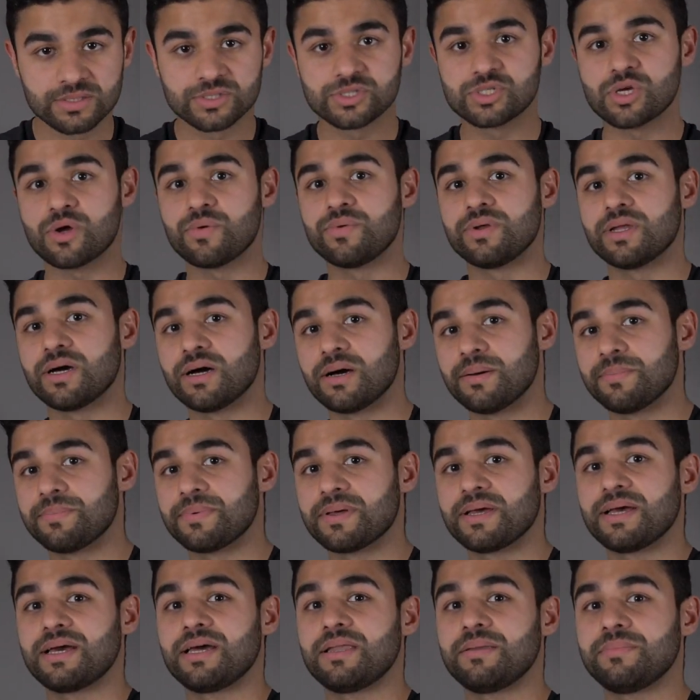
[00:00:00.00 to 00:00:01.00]
tone up,
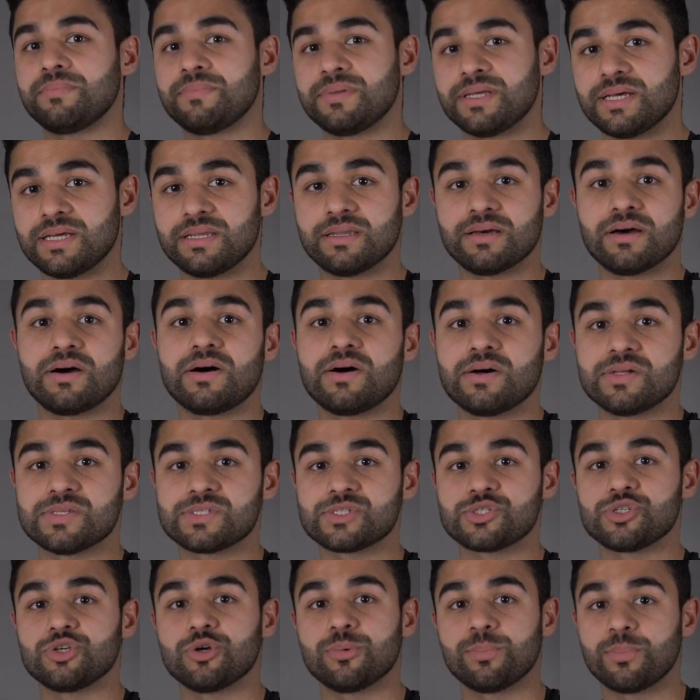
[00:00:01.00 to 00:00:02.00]
and
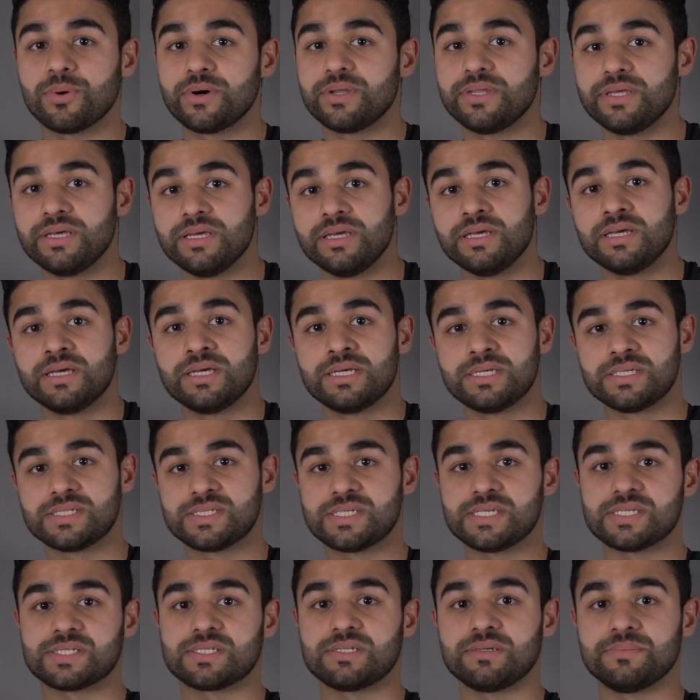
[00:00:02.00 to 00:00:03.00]
enhance your body
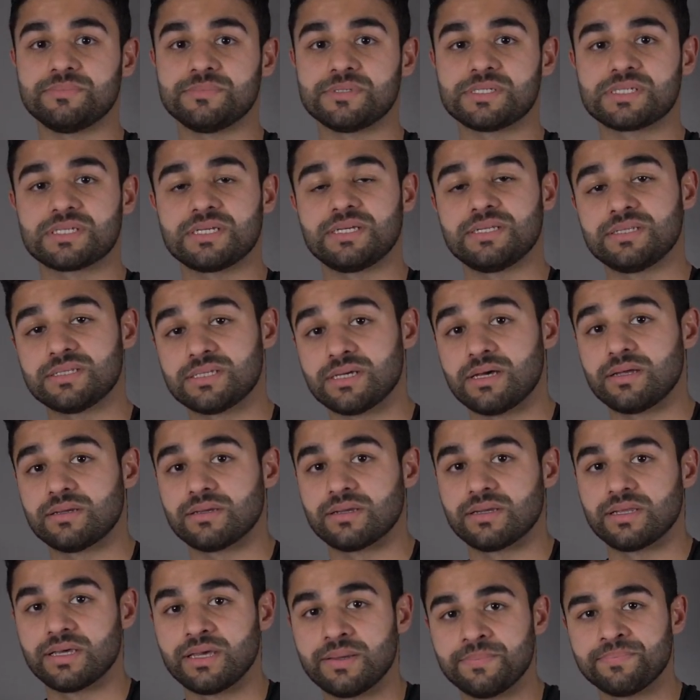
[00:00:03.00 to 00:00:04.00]
systems
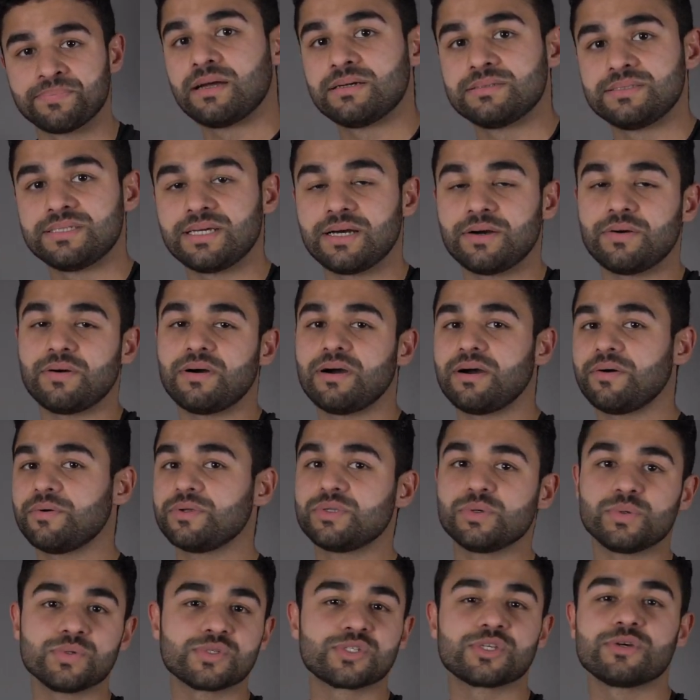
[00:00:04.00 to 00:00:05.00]
internally. Now, I
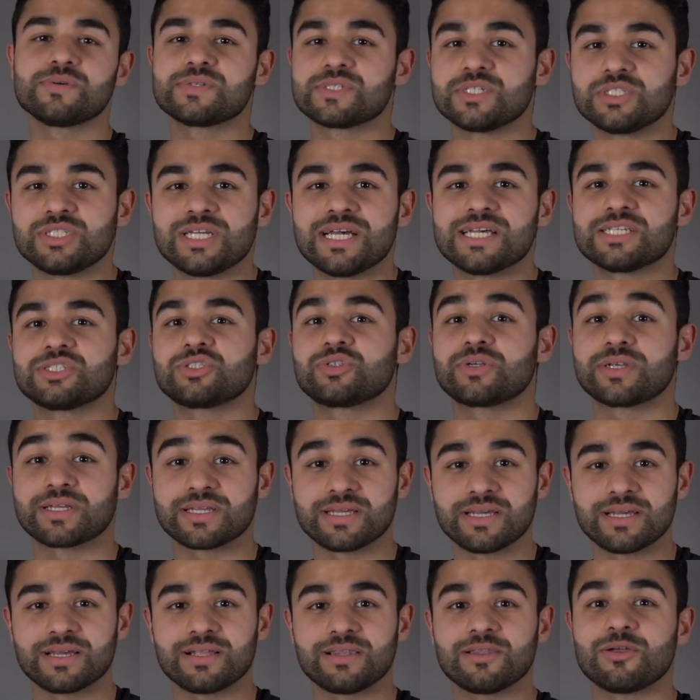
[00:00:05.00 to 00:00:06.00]
would also suggest
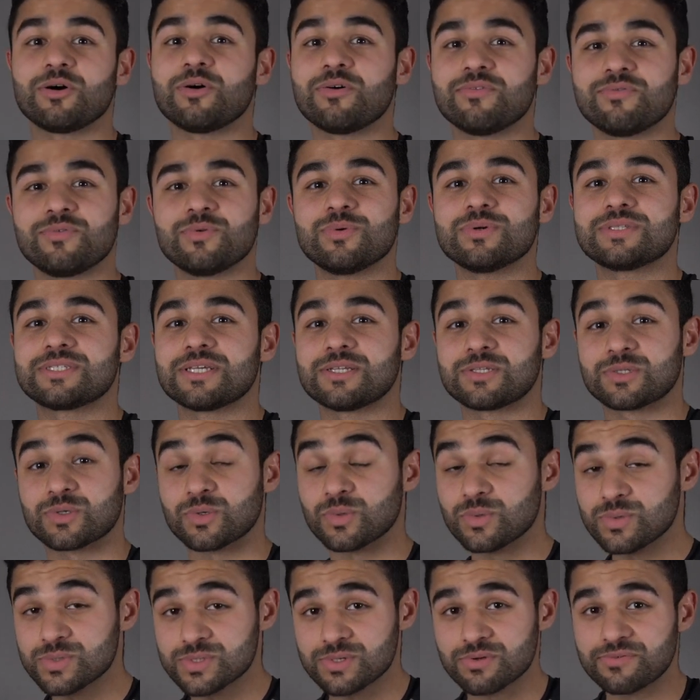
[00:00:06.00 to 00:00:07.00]
drinking a lot of water to
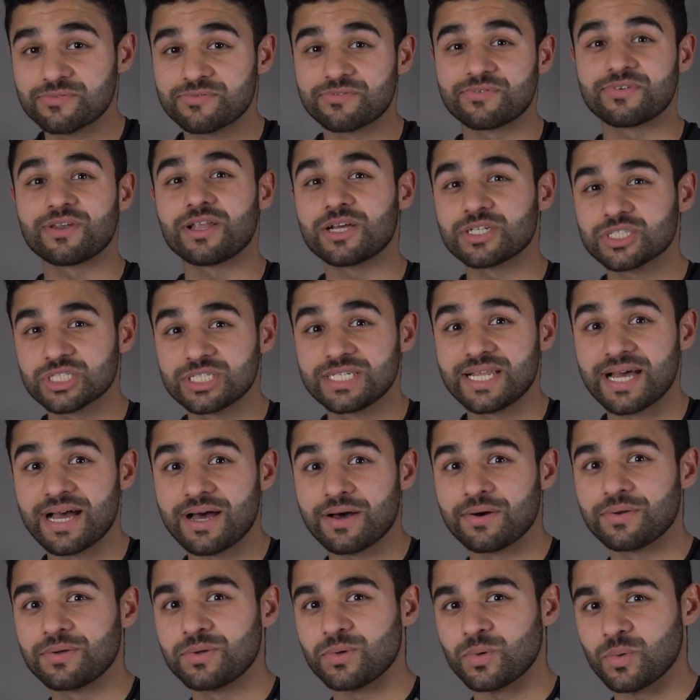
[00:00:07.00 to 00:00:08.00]
also flush
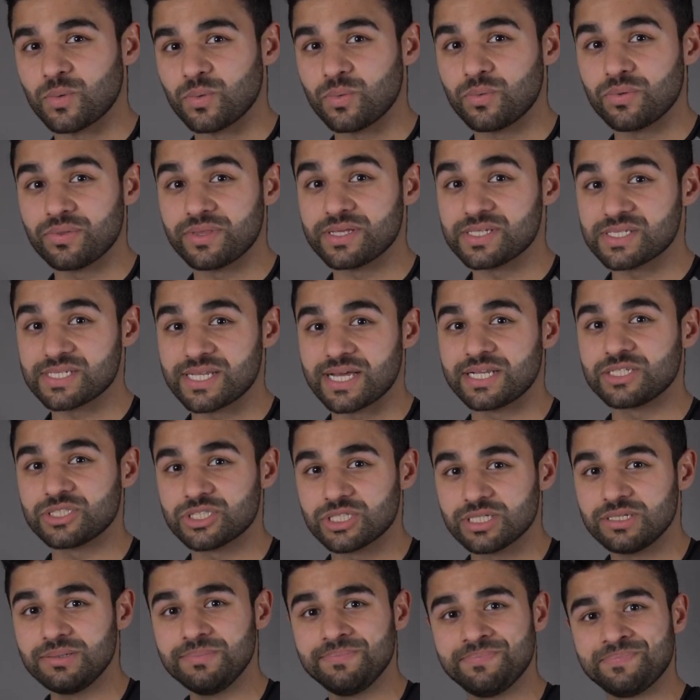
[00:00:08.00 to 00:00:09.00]
down all this
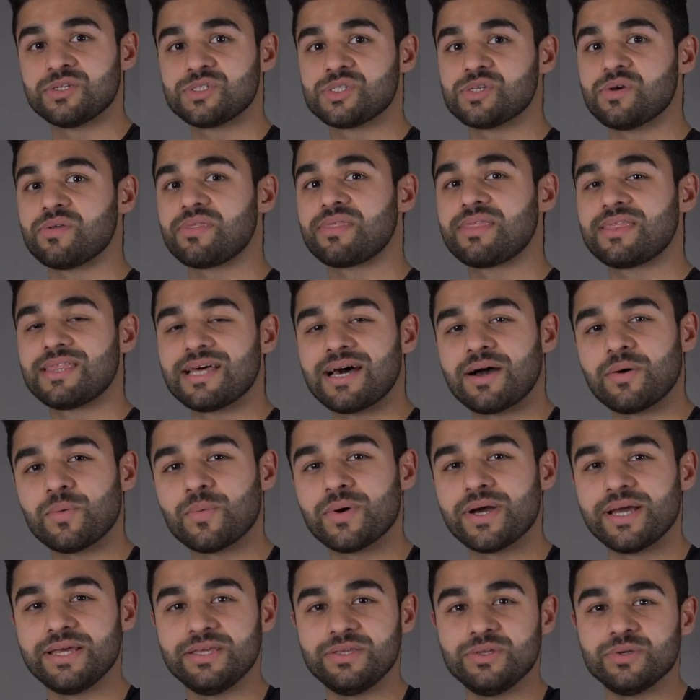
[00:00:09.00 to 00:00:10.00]
tension. So that
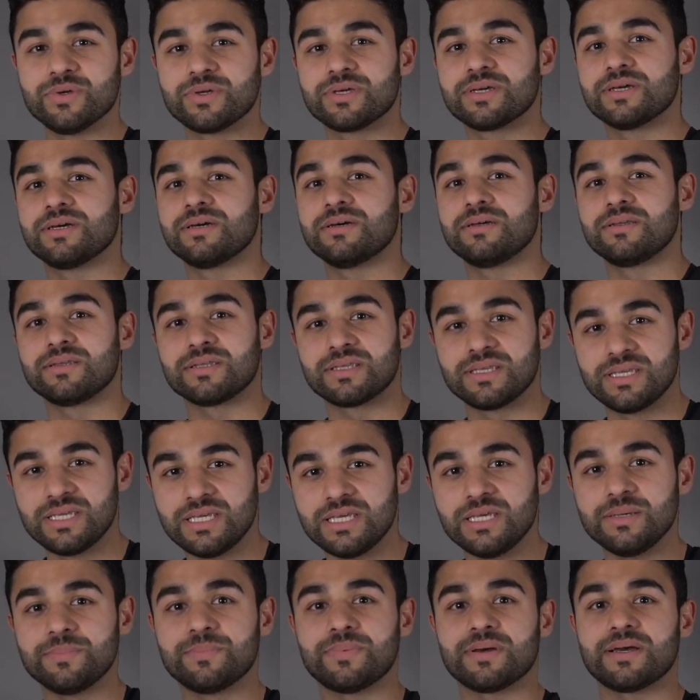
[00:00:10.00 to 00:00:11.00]
way you can
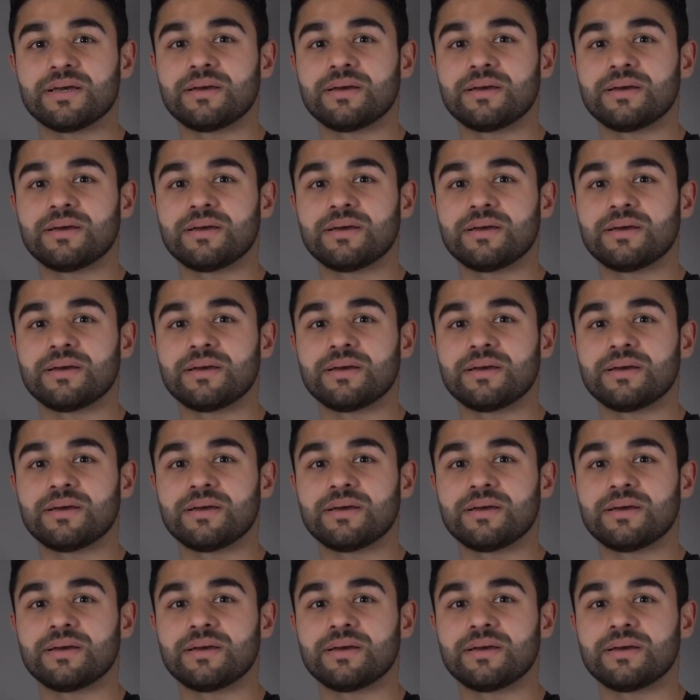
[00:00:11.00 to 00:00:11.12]
keep